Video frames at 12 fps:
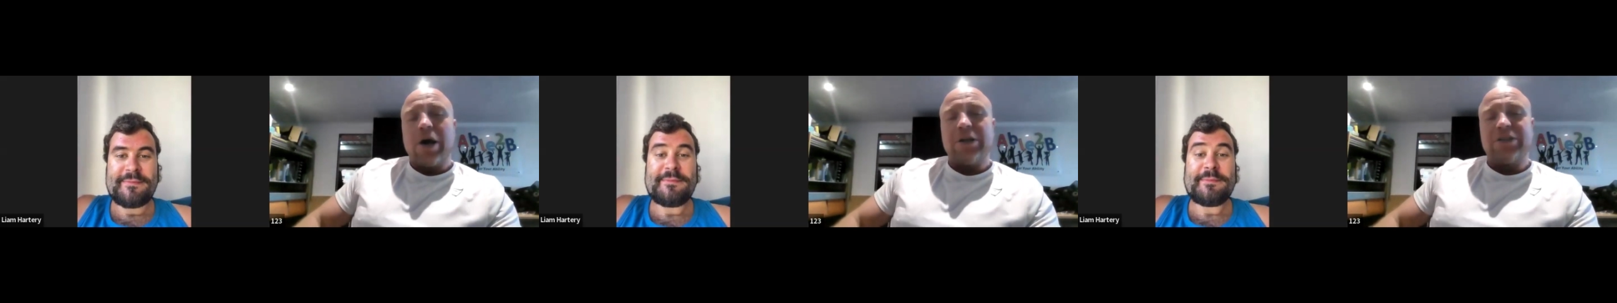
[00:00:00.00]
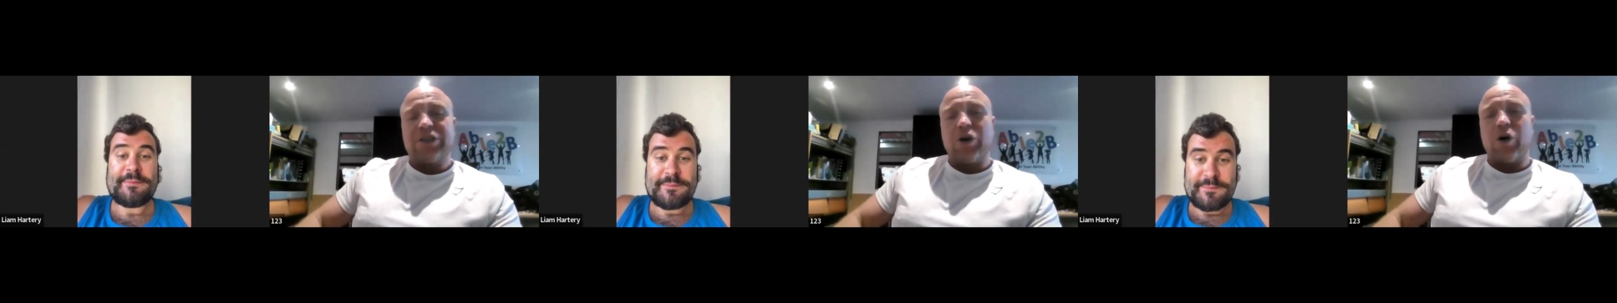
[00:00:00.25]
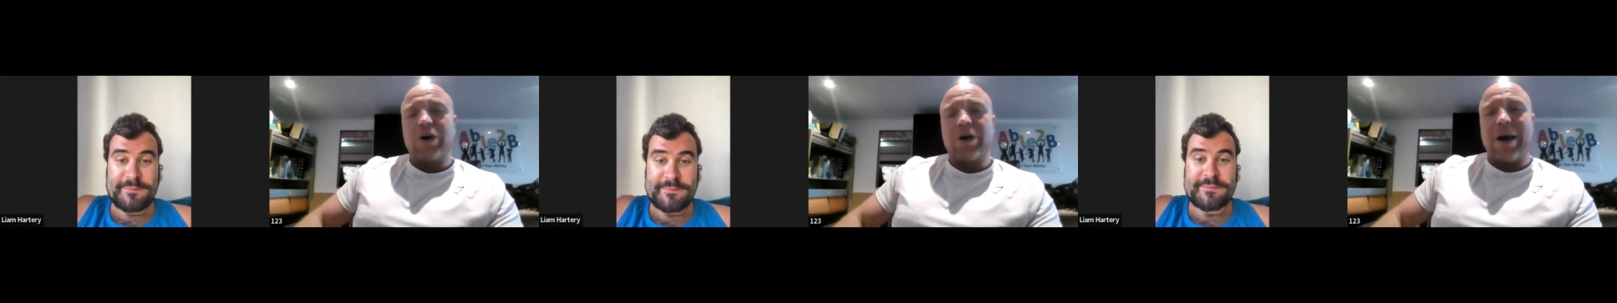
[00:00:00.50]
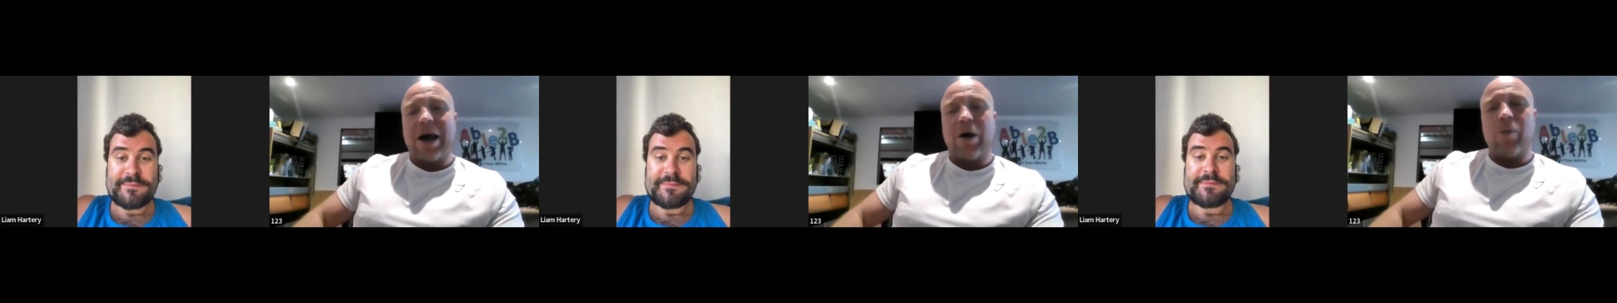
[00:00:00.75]
Speaker 1: And to knock
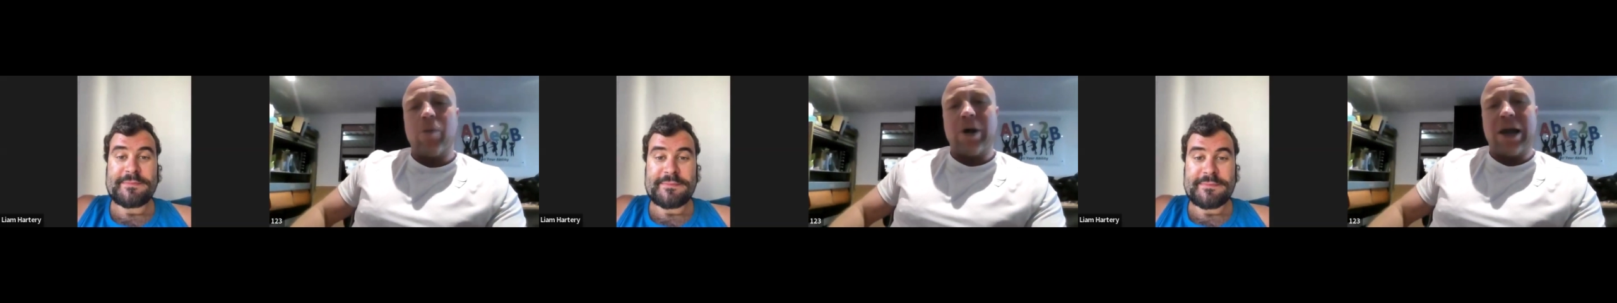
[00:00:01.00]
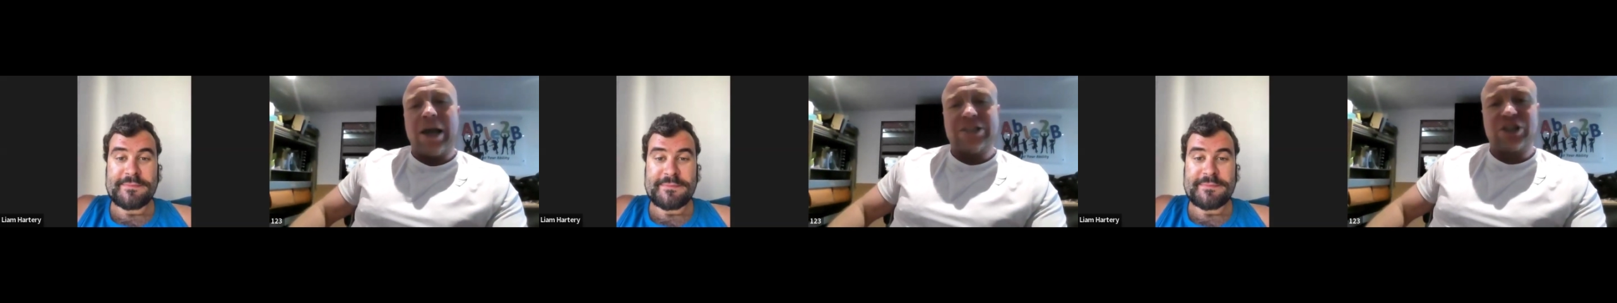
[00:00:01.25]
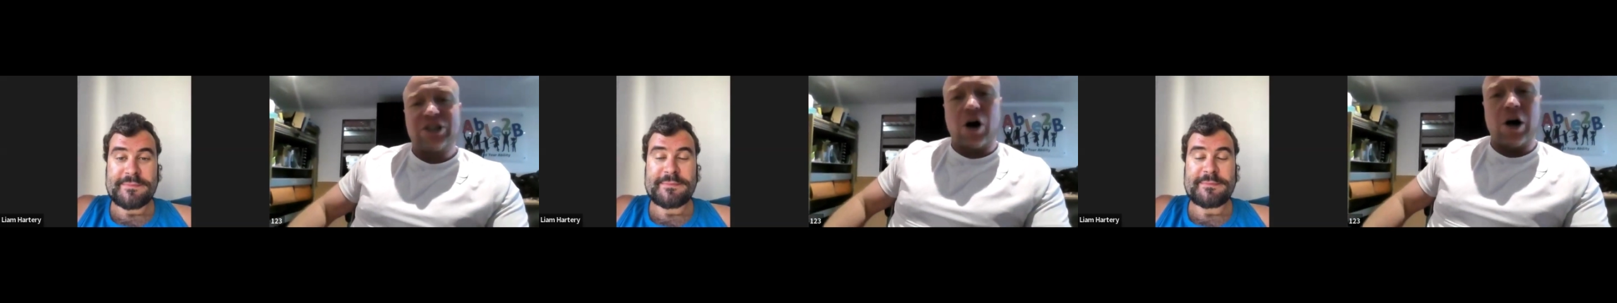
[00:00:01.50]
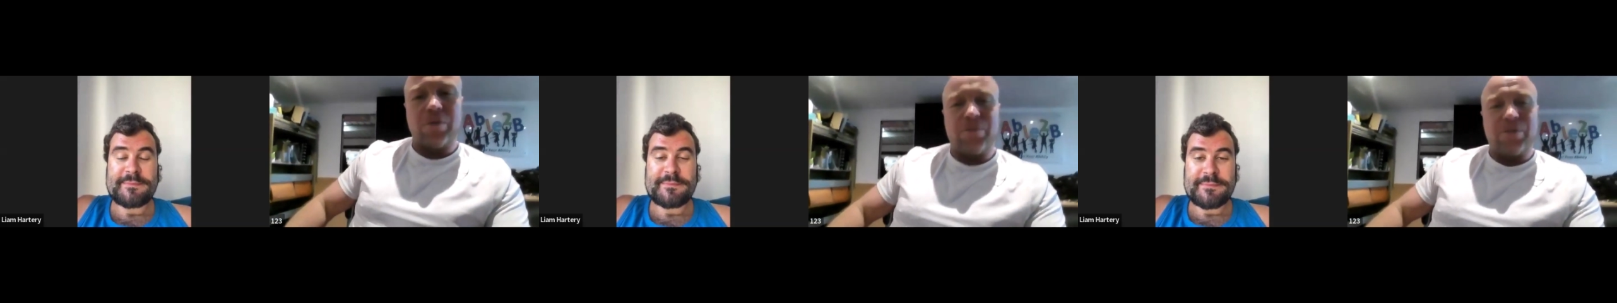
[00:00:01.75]
him out in
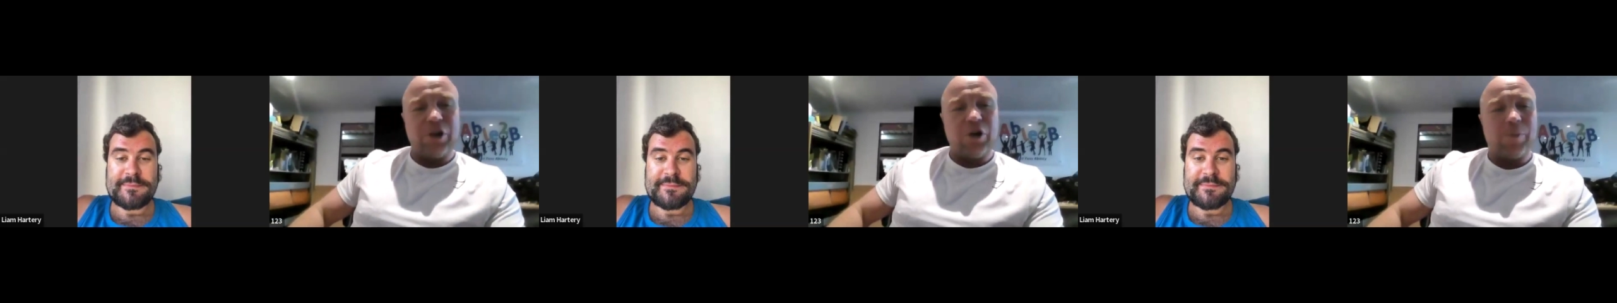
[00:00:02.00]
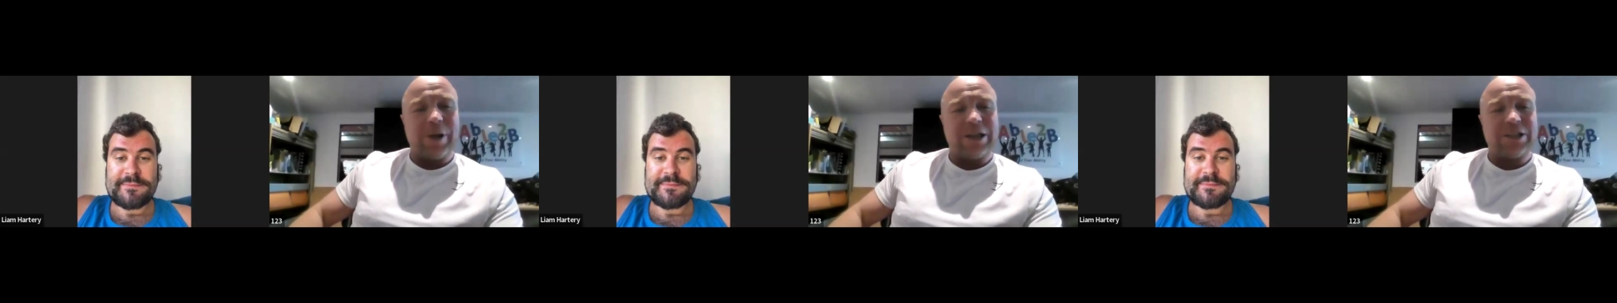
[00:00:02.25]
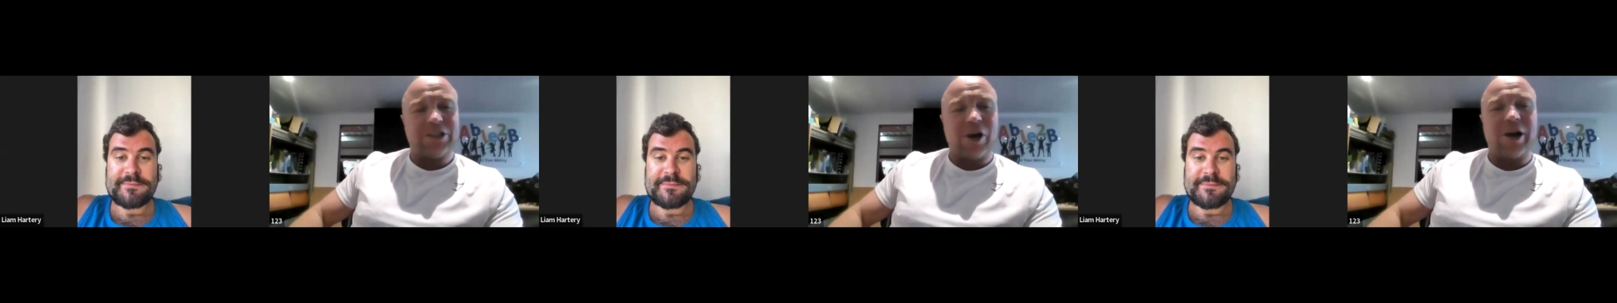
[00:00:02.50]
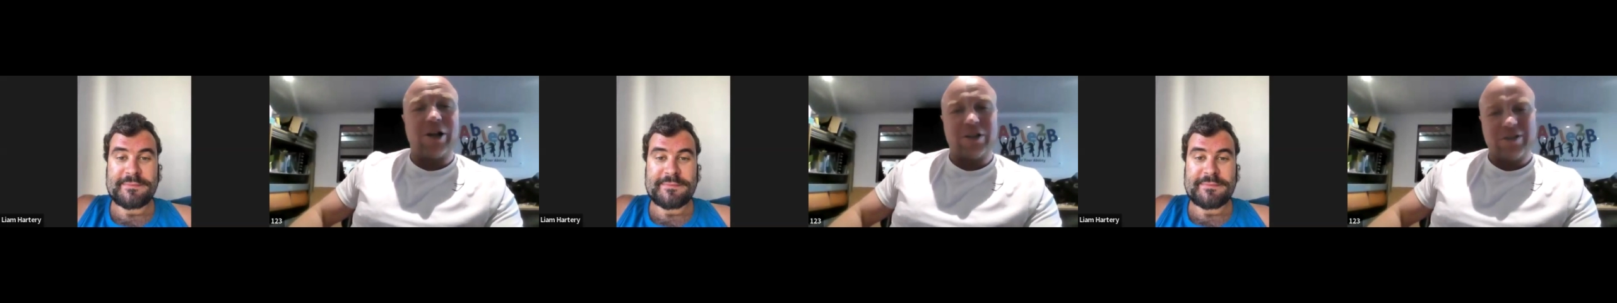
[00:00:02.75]
style for the European
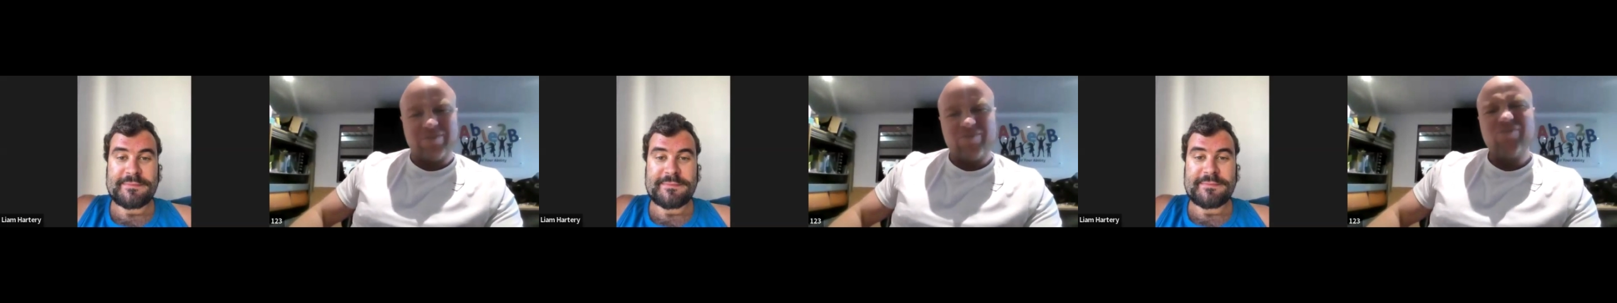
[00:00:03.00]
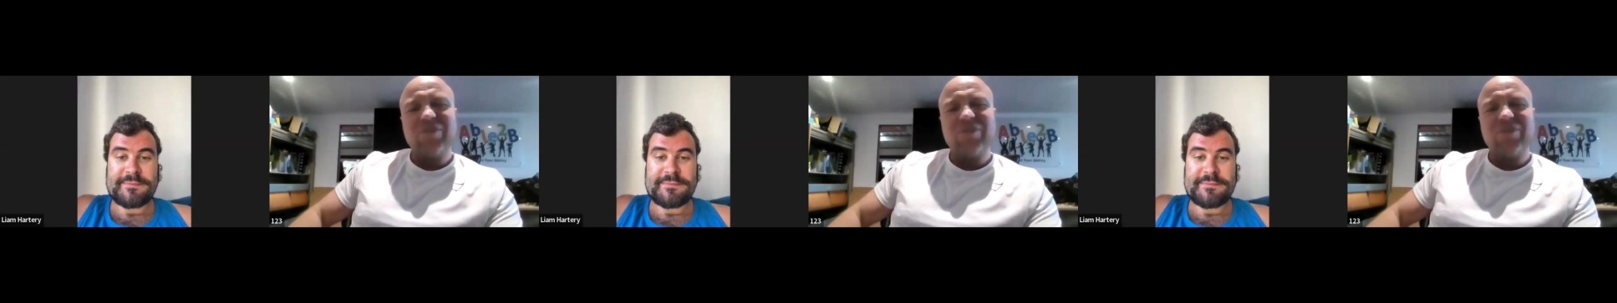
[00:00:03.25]
title